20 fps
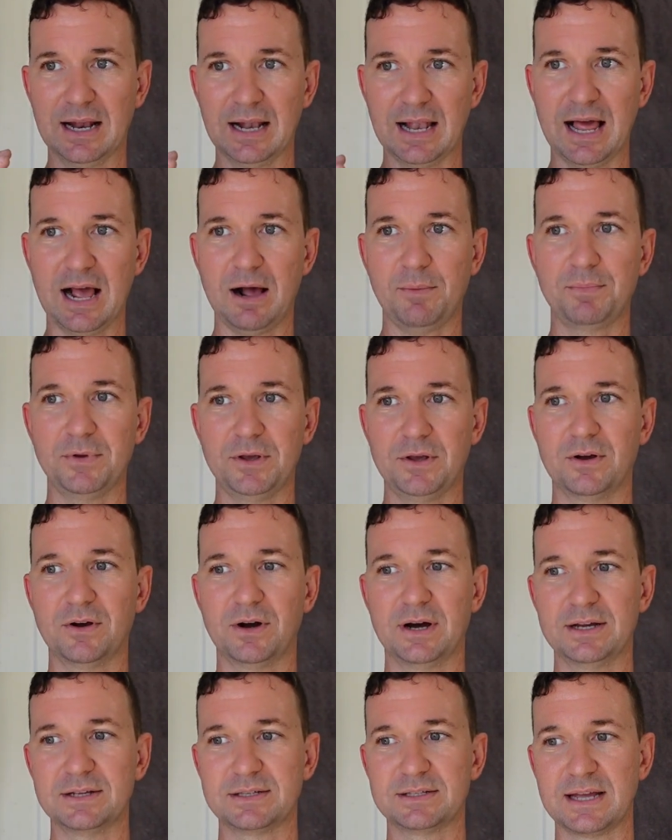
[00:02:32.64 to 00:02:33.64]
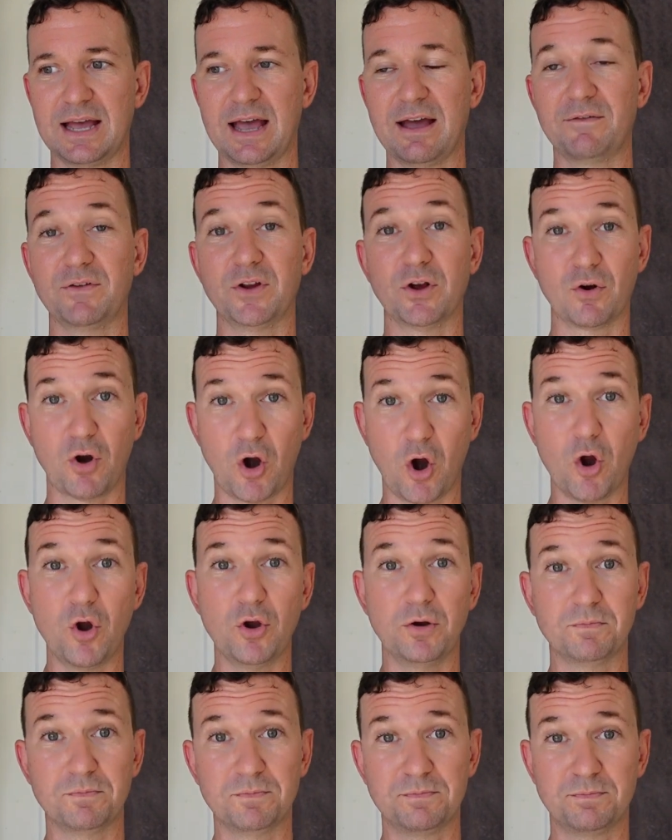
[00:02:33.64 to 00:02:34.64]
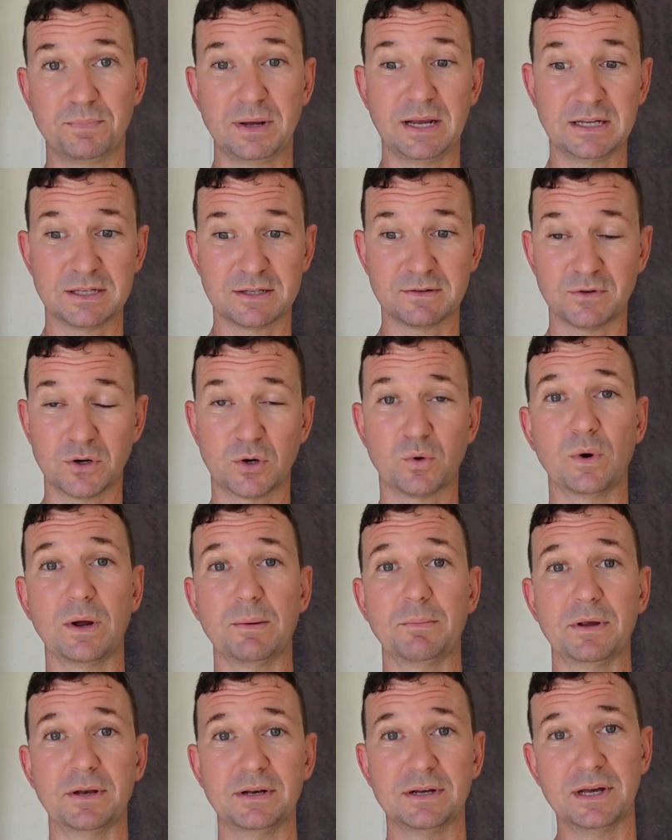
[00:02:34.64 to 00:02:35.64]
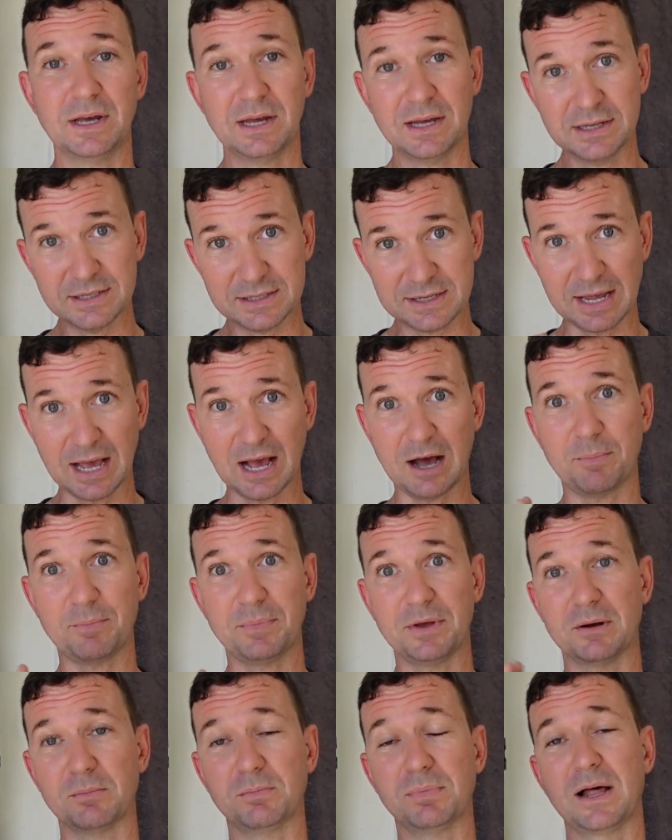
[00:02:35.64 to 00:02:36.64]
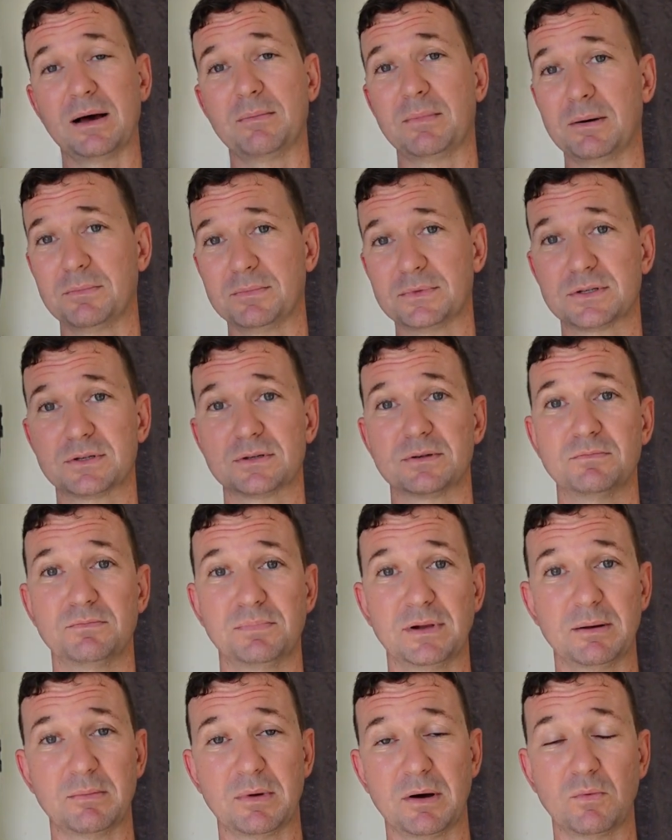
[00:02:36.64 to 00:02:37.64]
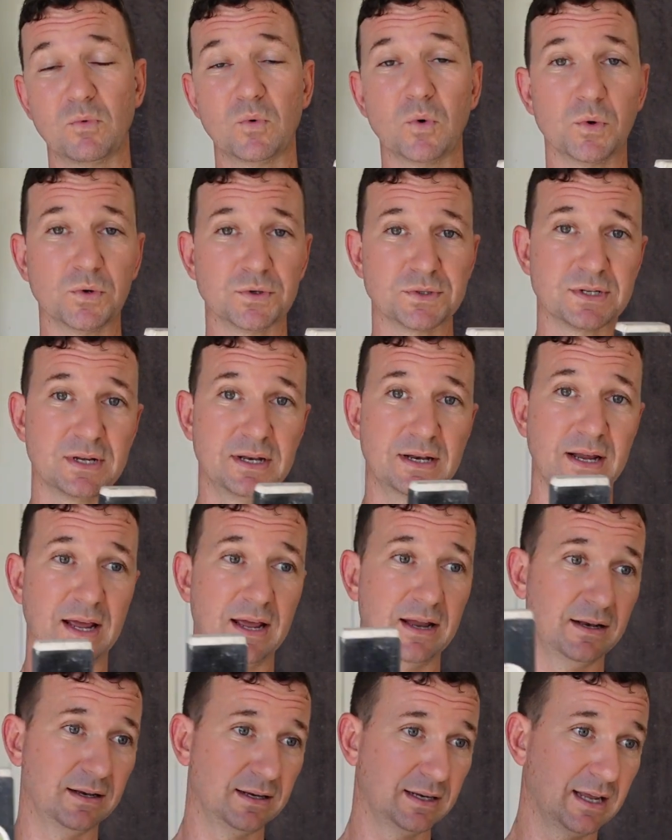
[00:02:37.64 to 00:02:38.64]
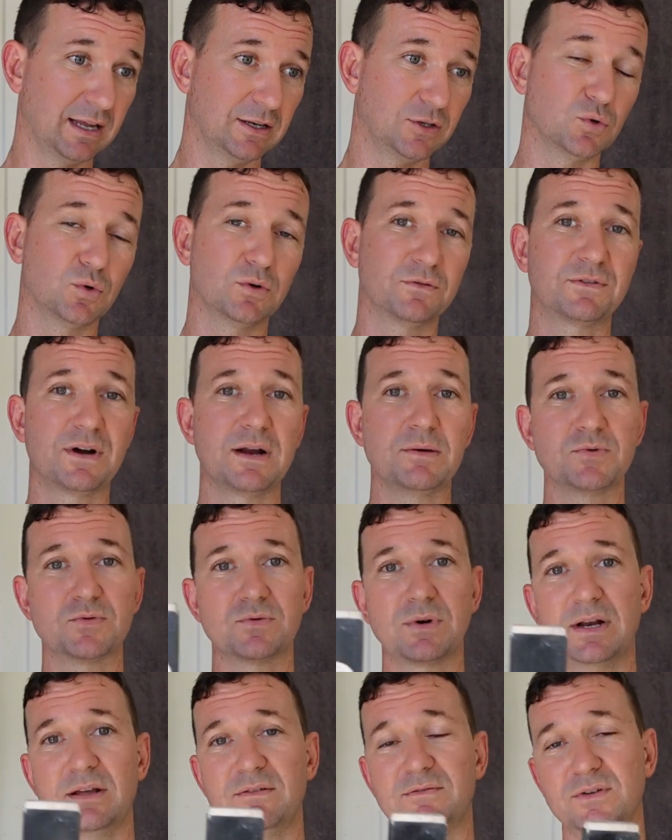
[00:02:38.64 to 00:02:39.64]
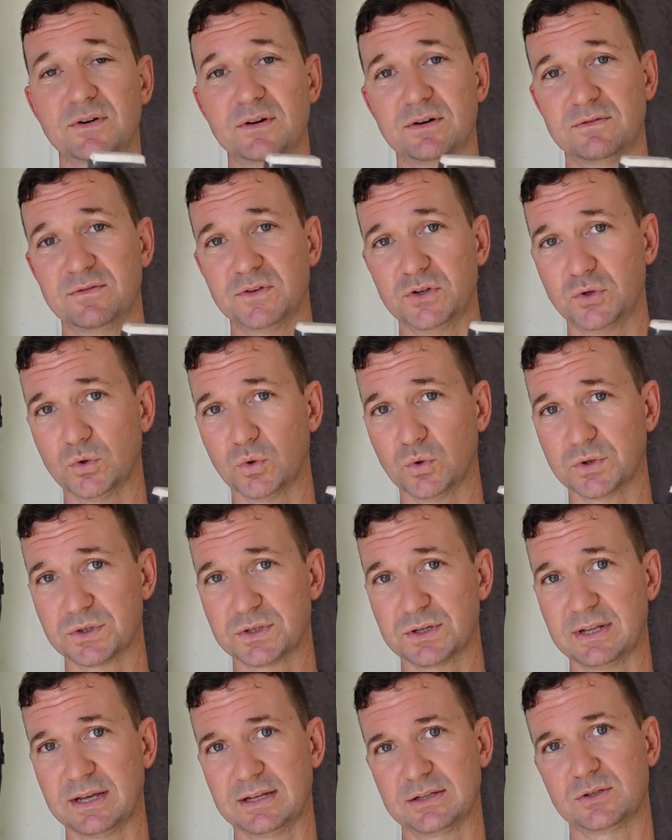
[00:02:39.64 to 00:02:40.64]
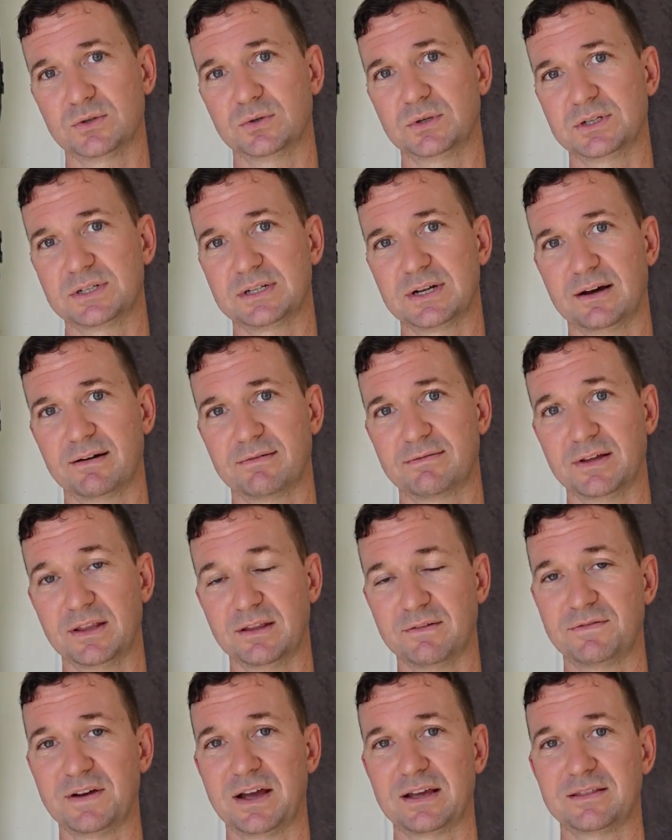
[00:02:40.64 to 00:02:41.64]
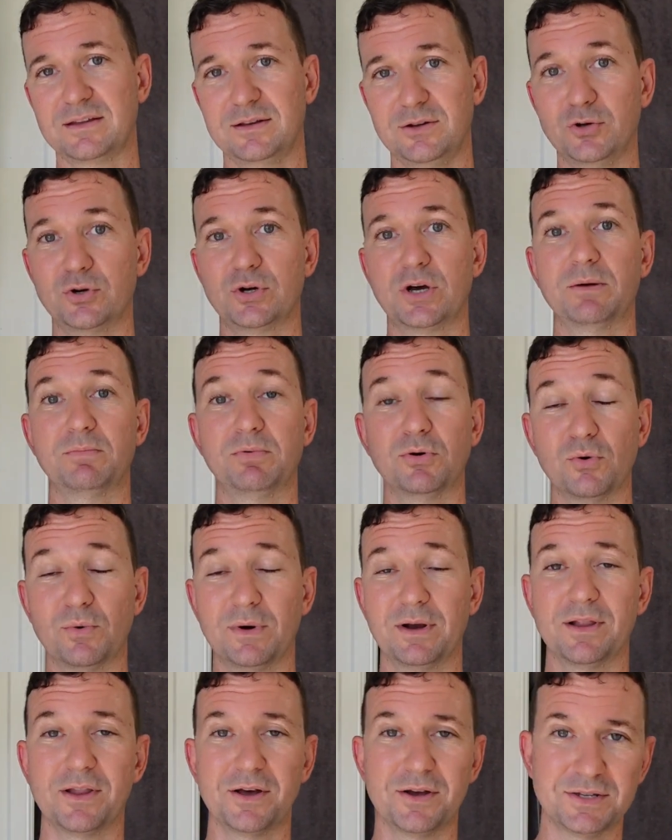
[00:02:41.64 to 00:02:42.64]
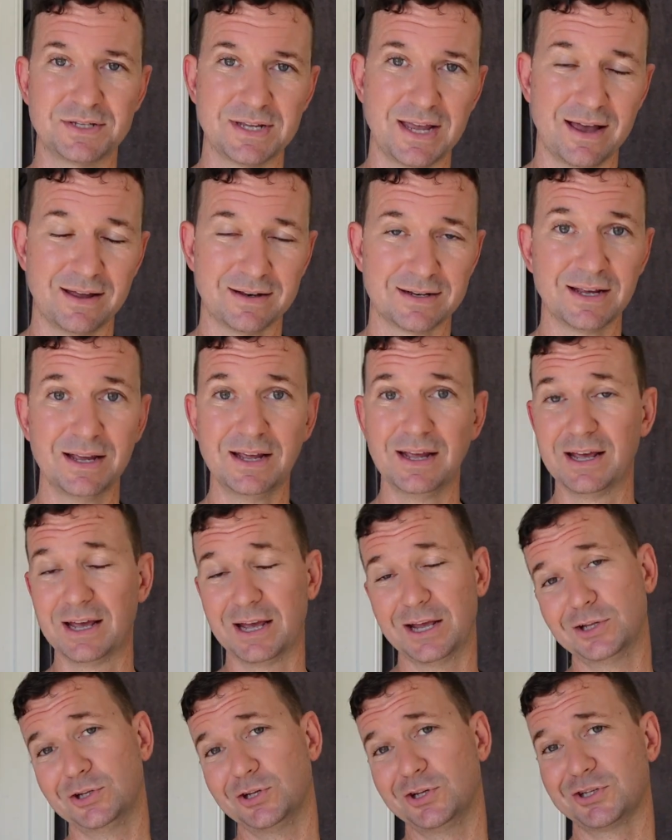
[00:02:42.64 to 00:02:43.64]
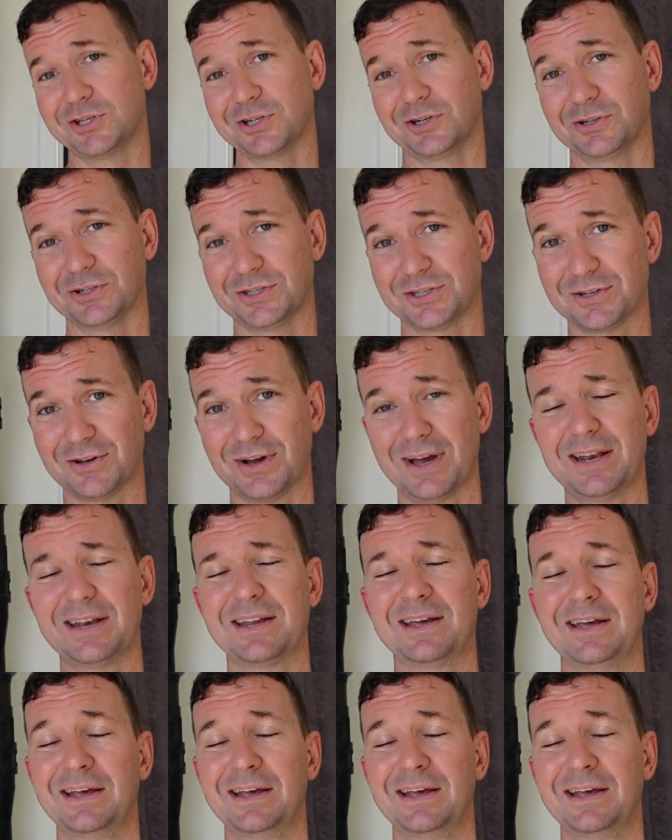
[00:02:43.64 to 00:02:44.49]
help you guys to have your own piece of equipment to help you to plumb up walls and get door frames ready for doors and that sort of stuff. And the fact that you're going to pull one of those out and use it on site,